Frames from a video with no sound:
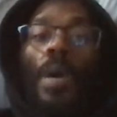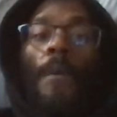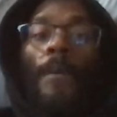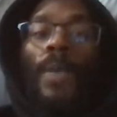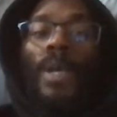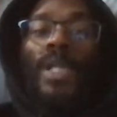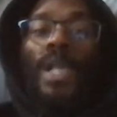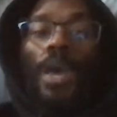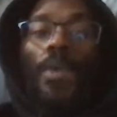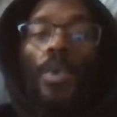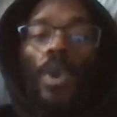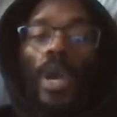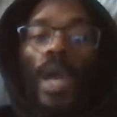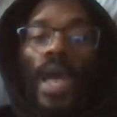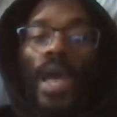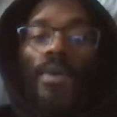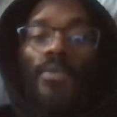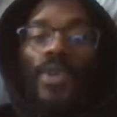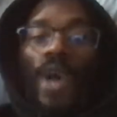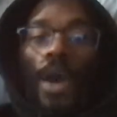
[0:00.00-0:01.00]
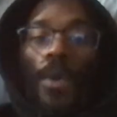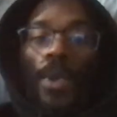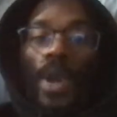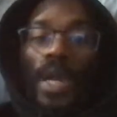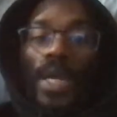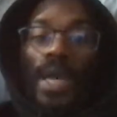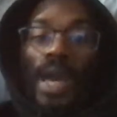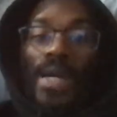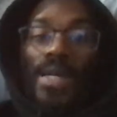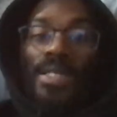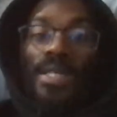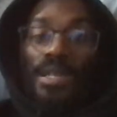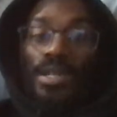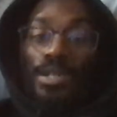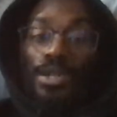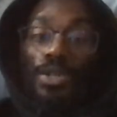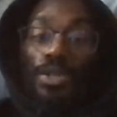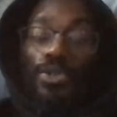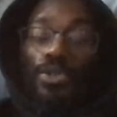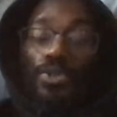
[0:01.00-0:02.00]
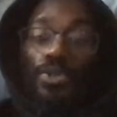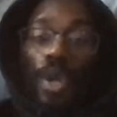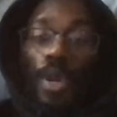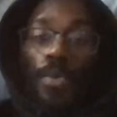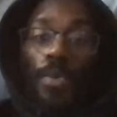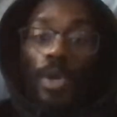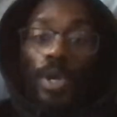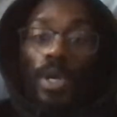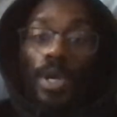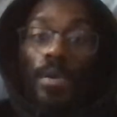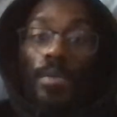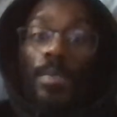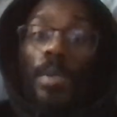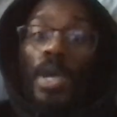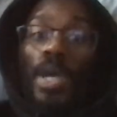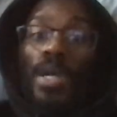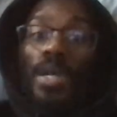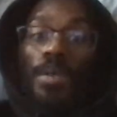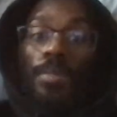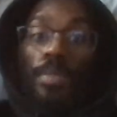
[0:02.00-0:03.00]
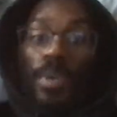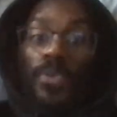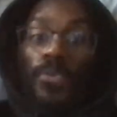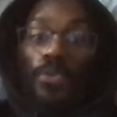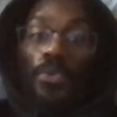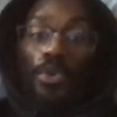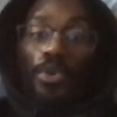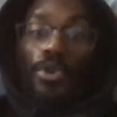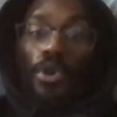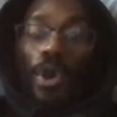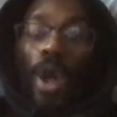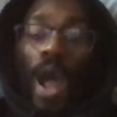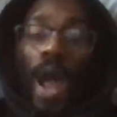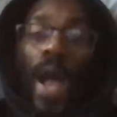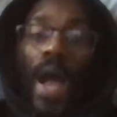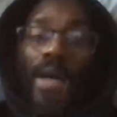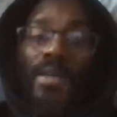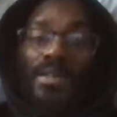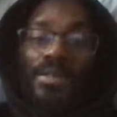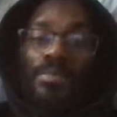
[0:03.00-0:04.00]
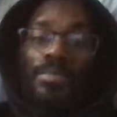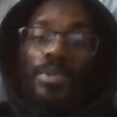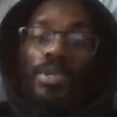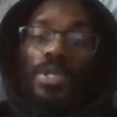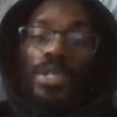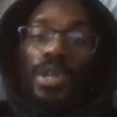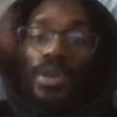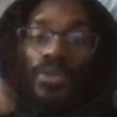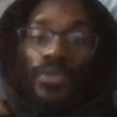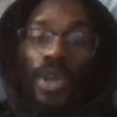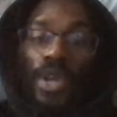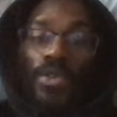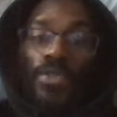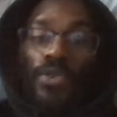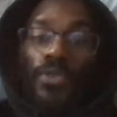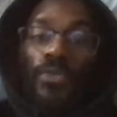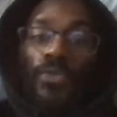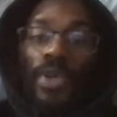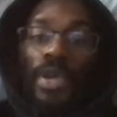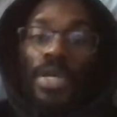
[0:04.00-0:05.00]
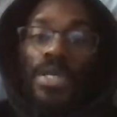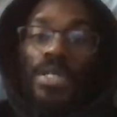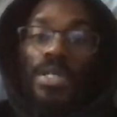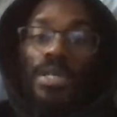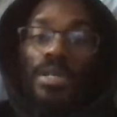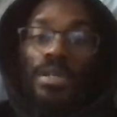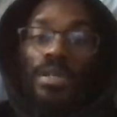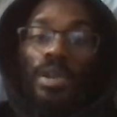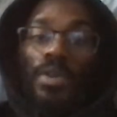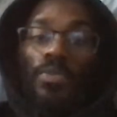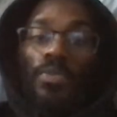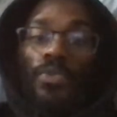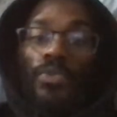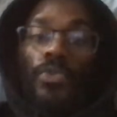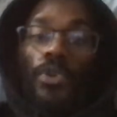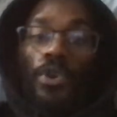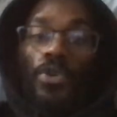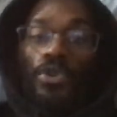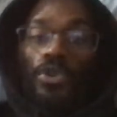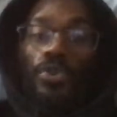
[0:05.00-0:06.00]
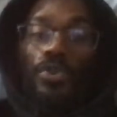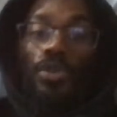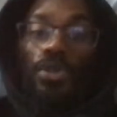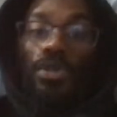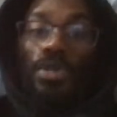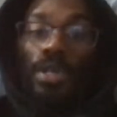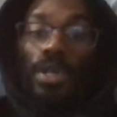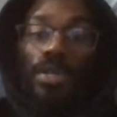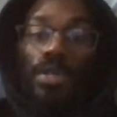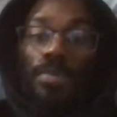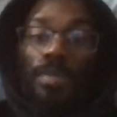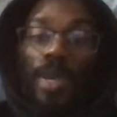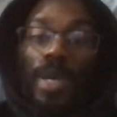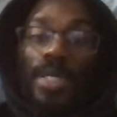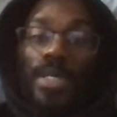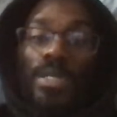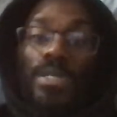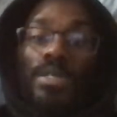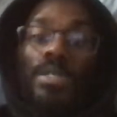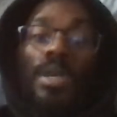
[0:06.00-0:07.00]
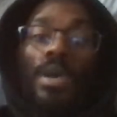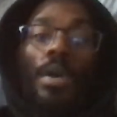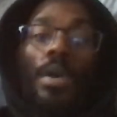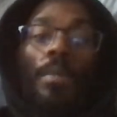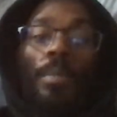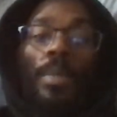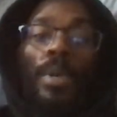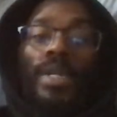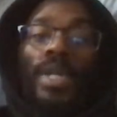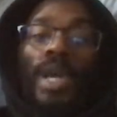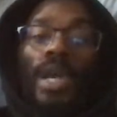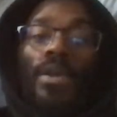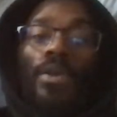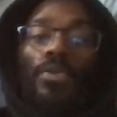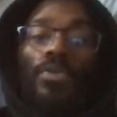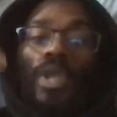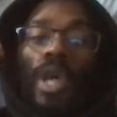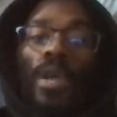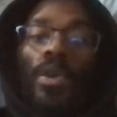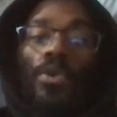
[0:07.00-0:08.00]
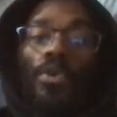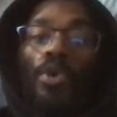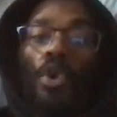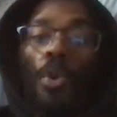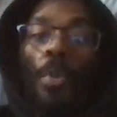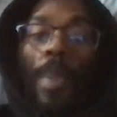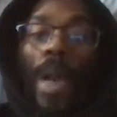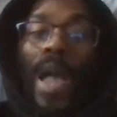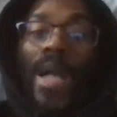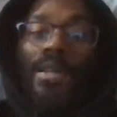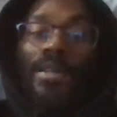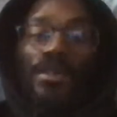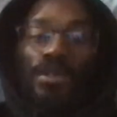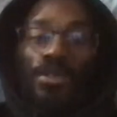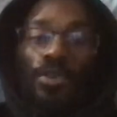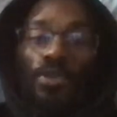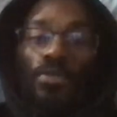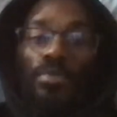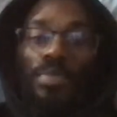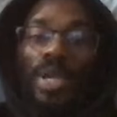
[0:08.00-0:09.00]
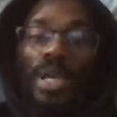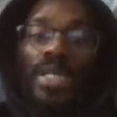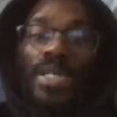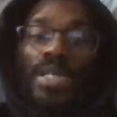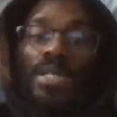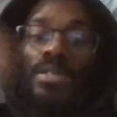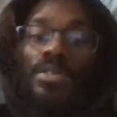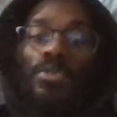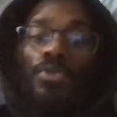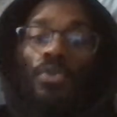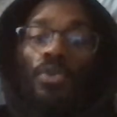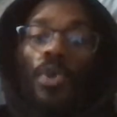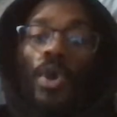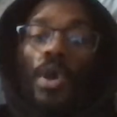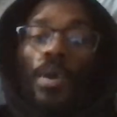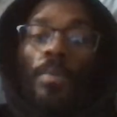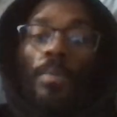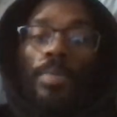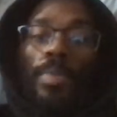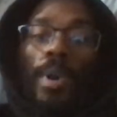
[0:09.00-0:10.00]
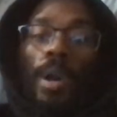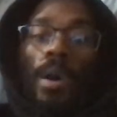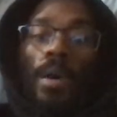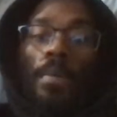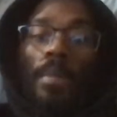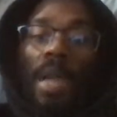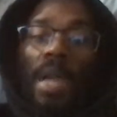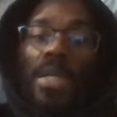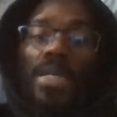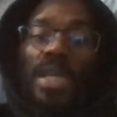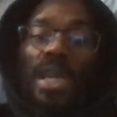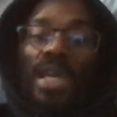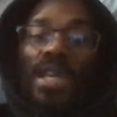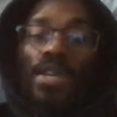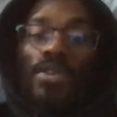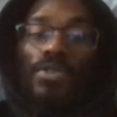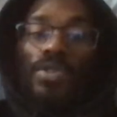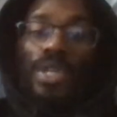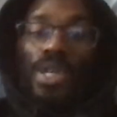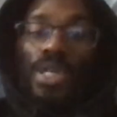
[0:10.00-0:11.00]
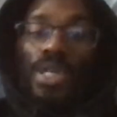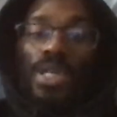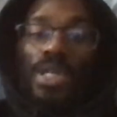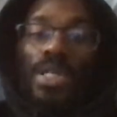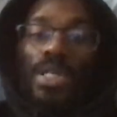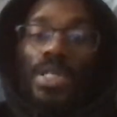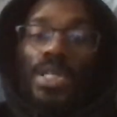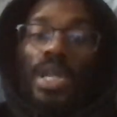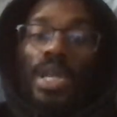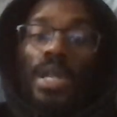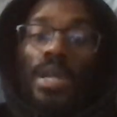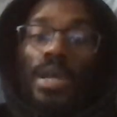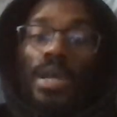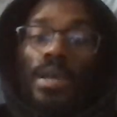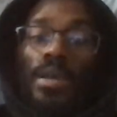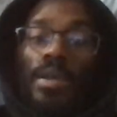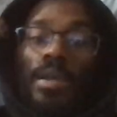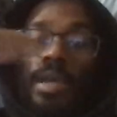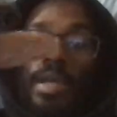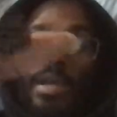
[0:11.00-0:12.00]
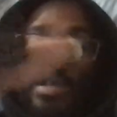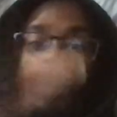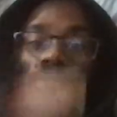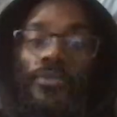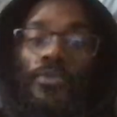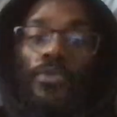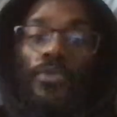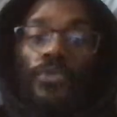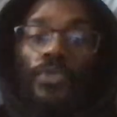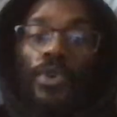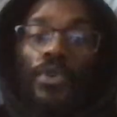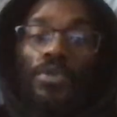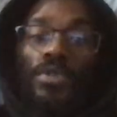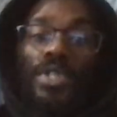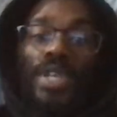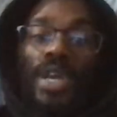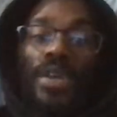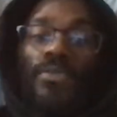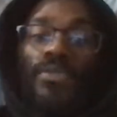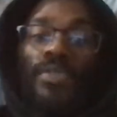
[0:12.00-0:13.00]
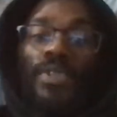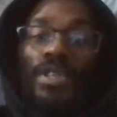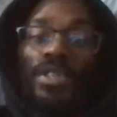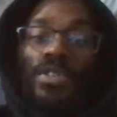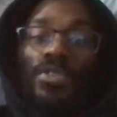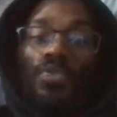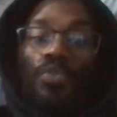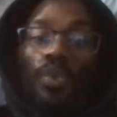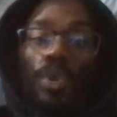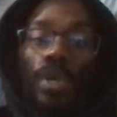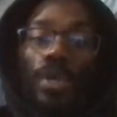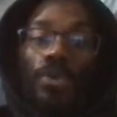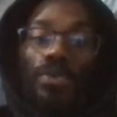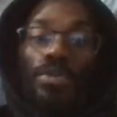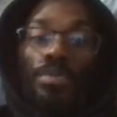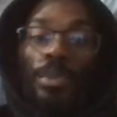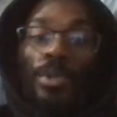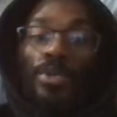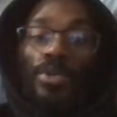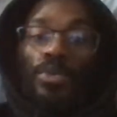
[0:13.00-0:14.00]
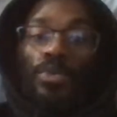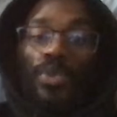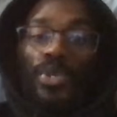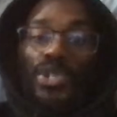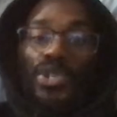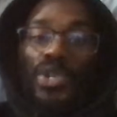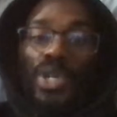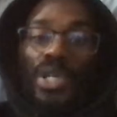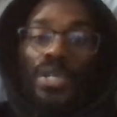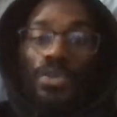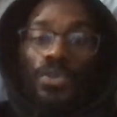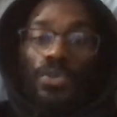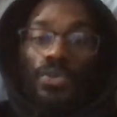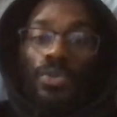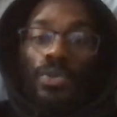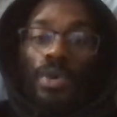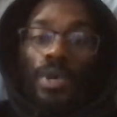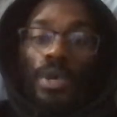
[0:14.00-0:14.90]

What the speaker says: but they want to have direct access to you. They want to come before your eyes and put stuff in your face and refer you to such places, but they don't go back to certain places to maintain their distance. And if you felt safe, this is where they're supposed to retreat to,